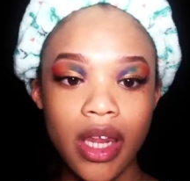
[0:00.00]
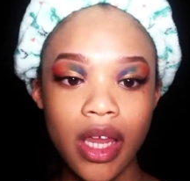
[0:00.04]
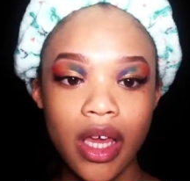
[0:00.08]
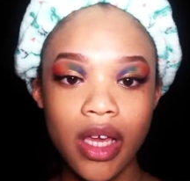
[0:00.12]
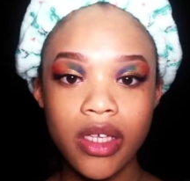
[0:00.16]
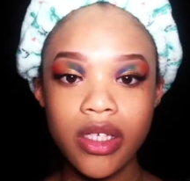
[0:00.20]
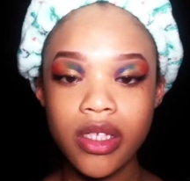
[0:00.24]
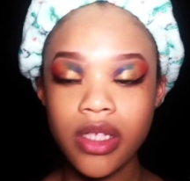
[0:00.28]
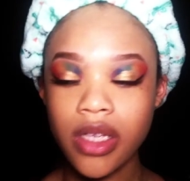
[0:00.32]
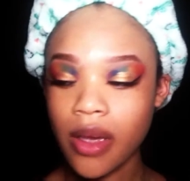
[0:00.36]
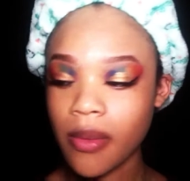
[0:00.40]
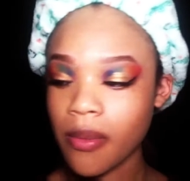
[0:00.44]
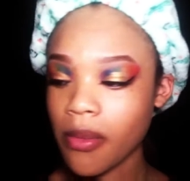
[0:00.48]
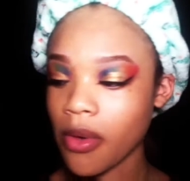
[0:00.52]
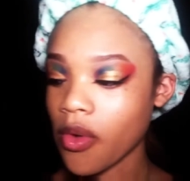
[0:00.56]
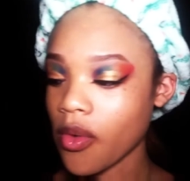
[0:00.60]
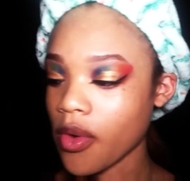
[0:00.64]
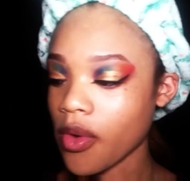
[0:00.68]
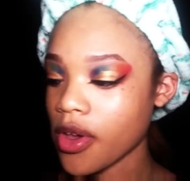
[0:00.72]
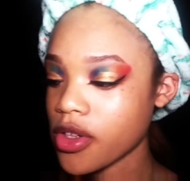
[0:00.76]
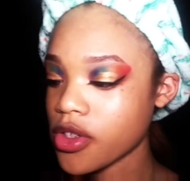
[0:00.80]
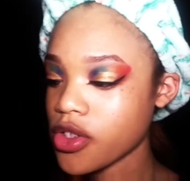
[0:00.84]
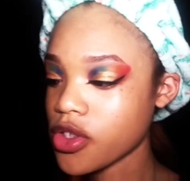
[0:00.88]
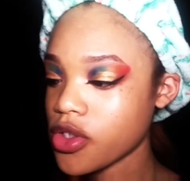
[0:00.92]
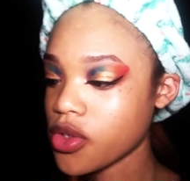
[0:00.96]
Next, I'm
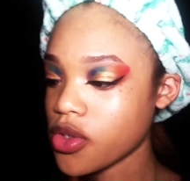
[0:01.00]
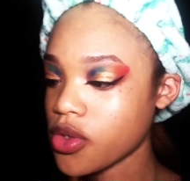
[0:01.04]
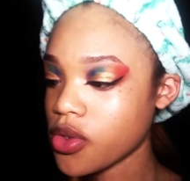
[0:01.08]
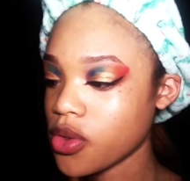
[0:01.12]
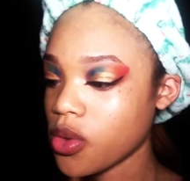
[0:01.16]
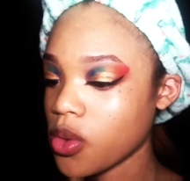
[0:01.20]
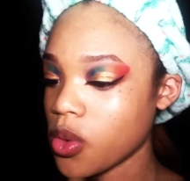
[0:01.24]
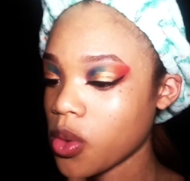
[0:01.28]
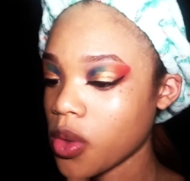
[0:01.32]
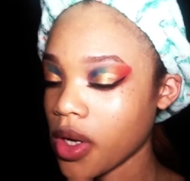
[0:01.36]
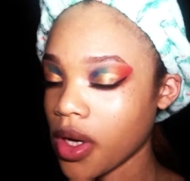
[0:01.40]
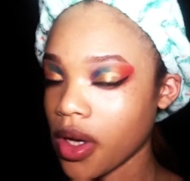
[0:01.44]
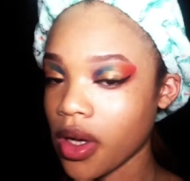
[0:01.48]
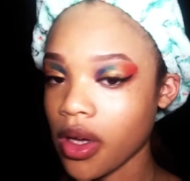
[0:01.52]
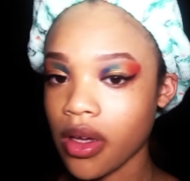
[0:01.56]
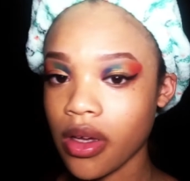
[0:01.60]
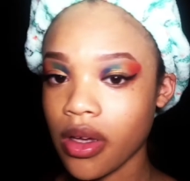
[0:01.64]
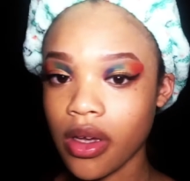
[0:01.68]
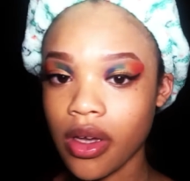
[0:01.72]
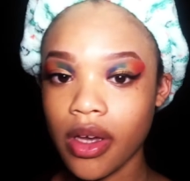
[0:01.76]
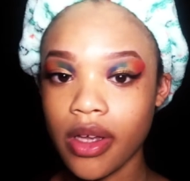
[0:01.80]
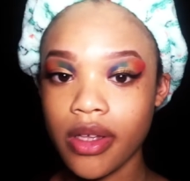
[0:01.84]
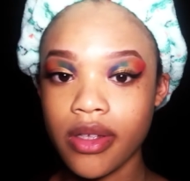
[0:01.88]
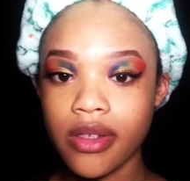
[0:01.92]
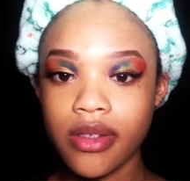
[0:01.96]
going to
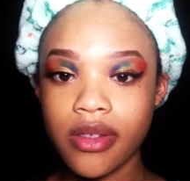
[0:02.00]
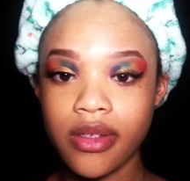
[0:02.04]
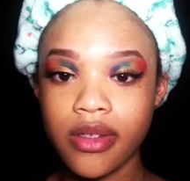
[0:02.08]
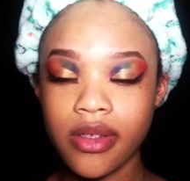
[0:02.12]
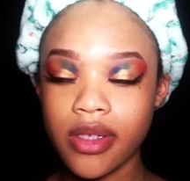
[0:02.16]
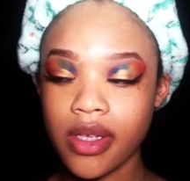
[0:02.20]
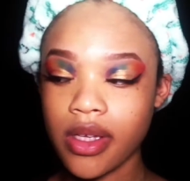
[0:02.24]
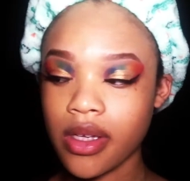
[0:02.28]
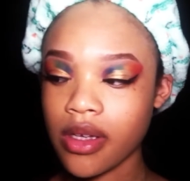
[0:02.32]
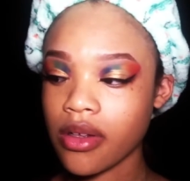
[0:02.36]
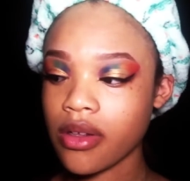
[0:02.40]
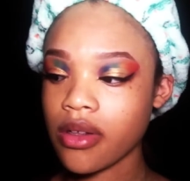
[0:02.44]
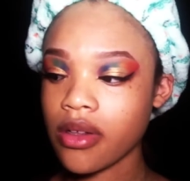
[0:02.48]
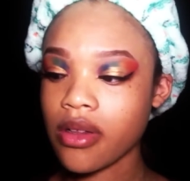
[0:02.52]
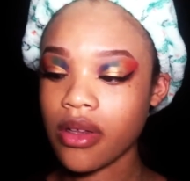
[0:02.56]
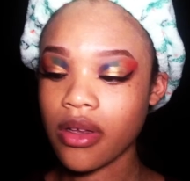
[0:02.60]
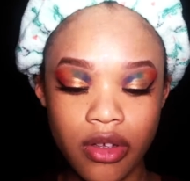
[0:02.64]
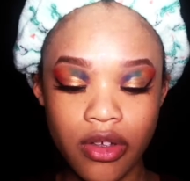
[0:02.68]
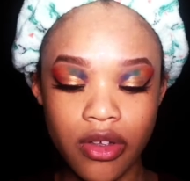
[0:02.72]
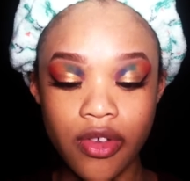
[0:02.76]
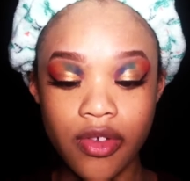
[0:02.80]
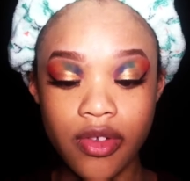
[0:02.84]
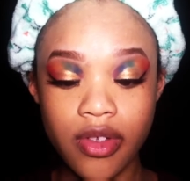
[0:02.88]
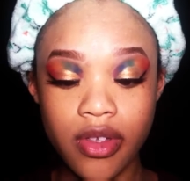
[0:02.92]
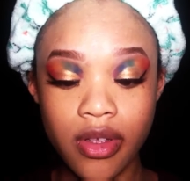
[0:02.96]
conceal
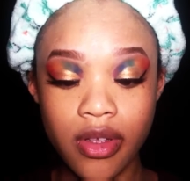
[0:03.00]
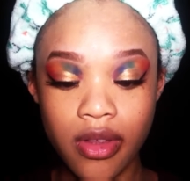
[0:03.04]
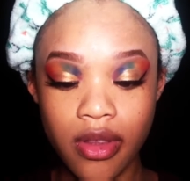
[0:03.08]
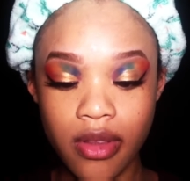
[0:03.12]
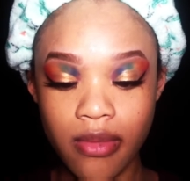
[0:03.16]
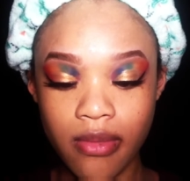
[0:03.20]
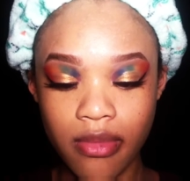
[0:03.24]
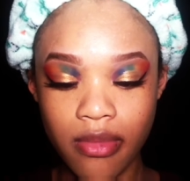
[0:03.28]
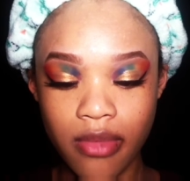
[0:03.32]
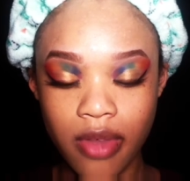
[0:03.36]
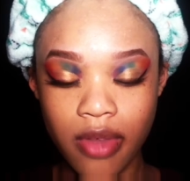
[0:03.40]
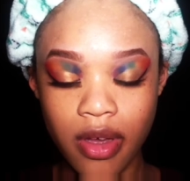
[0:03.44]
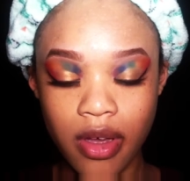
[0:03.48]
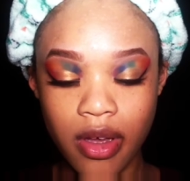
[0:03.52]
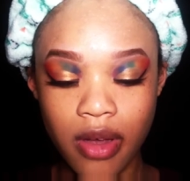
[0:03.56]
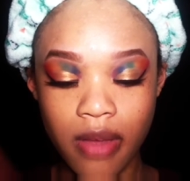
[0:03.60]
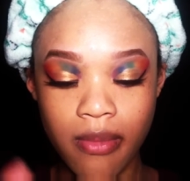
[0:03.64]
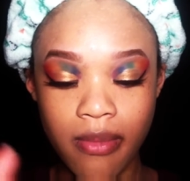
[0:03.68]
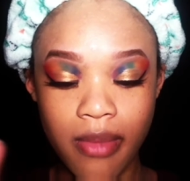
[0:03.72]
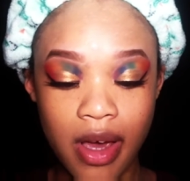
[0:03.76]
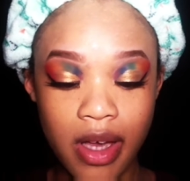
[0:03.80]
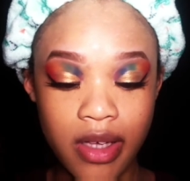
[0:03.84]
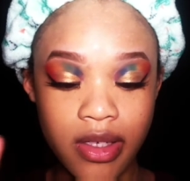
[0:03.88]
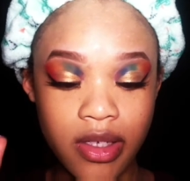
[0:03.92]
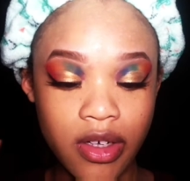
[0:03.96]
using the
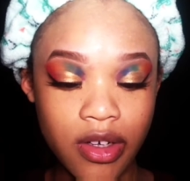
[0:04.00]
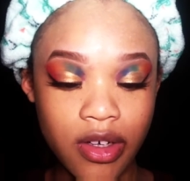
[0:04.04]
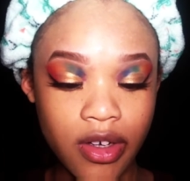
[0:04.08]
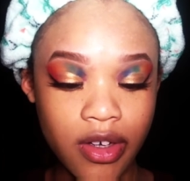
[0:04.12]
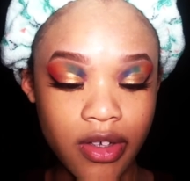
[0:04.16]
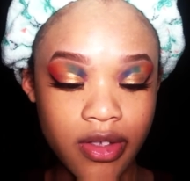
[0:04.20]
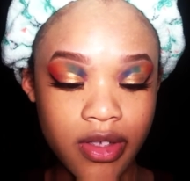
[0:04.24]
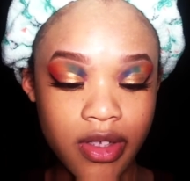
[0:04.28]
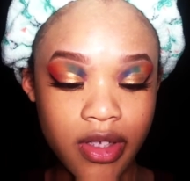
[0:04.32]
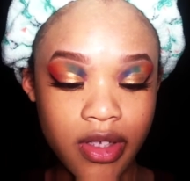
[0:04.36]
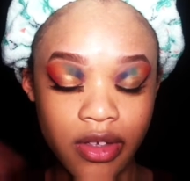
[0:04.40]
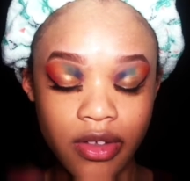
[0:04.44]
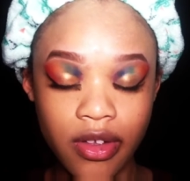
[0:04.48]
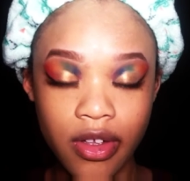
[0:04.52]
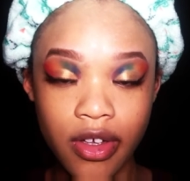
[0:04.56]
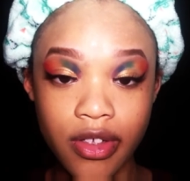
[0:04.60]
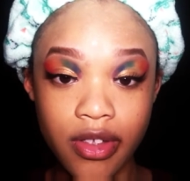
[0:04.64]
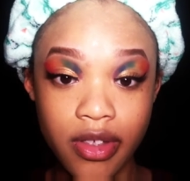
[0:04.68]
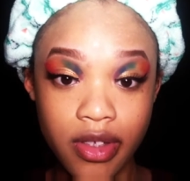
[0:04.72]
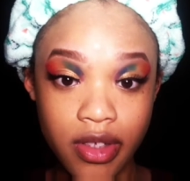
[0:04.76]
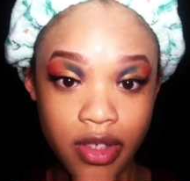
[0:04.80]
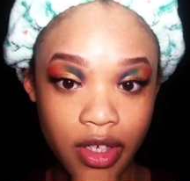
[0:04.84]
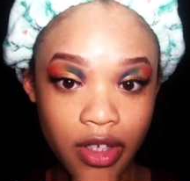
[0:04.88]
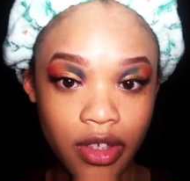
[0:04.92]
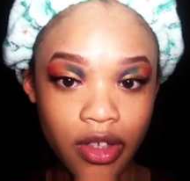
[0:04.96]
Master Conceal
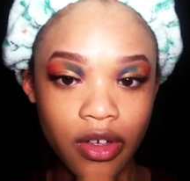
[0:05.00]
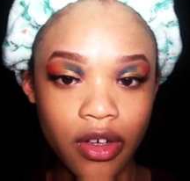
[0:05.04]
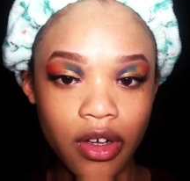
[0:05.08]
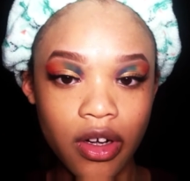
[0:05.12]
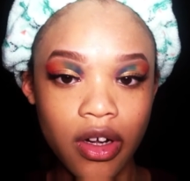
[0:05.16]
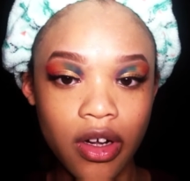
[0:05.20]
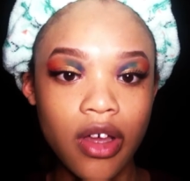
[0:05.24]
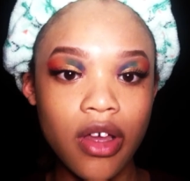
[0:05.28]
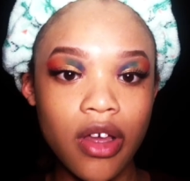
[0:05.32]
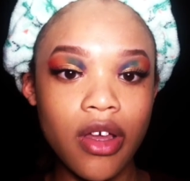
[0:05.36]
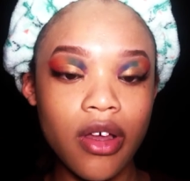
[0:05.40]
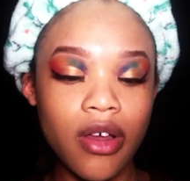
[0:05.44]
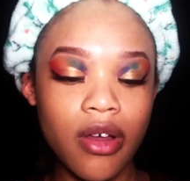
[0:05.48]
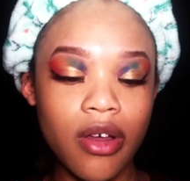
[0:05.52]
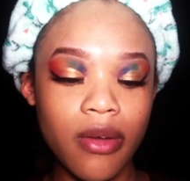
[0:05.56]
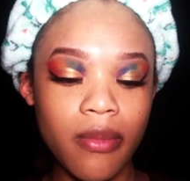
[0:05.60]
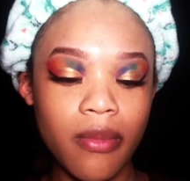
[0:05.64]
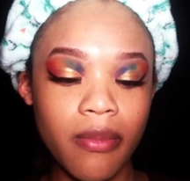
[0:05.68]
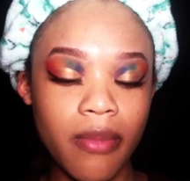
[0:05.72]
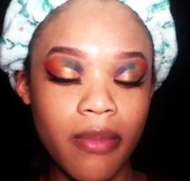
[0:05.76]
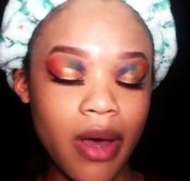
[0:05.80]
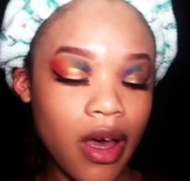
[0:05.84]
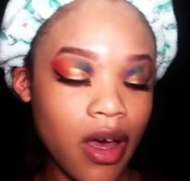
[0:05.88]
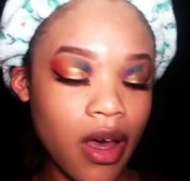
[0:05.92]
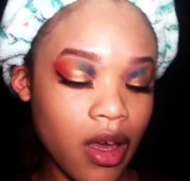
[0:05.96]
Concealer
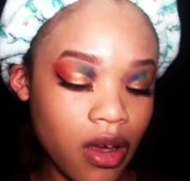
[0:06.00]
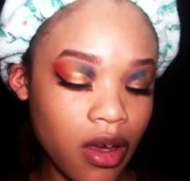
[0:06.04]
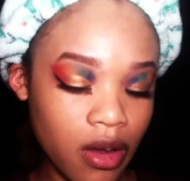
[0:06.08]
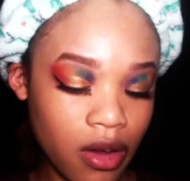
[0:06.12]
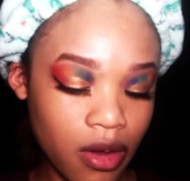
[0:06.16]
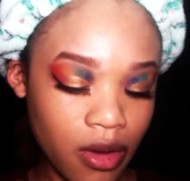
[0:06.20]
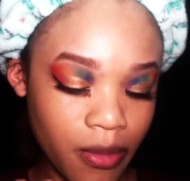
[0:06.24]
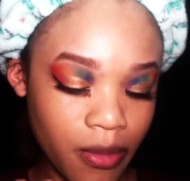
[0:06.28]
by